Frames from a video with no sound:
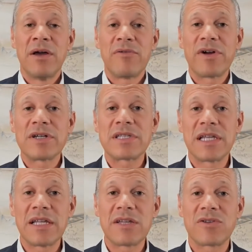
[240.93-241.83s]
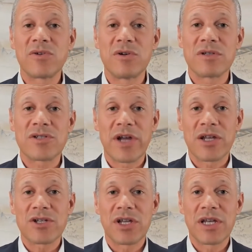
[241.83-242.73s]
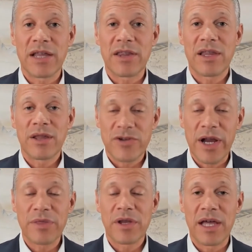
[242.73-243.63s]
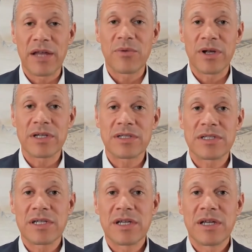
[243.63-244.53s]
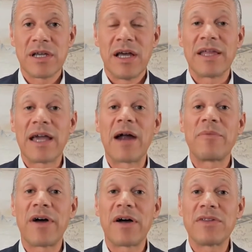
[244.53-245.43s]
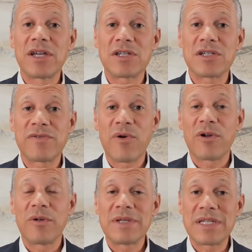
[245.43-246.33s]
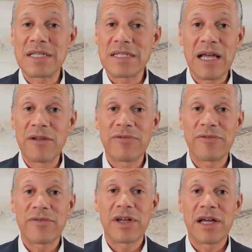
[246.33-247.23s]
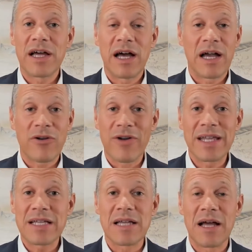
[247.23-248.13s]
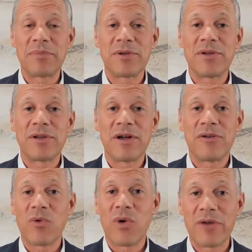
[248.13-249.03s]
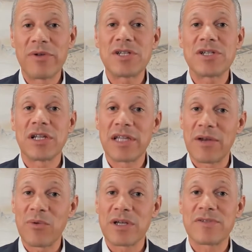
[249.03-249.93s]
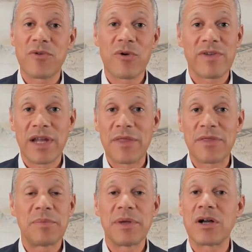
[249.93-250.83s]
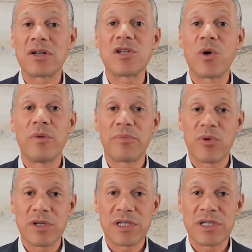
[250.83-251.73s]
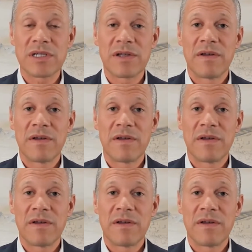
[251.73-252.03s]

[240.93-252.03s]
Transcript: First, the need to strengthen networks. The Arab Foundation's Forum is itself a great example of why regional networks for philanthropy are so important.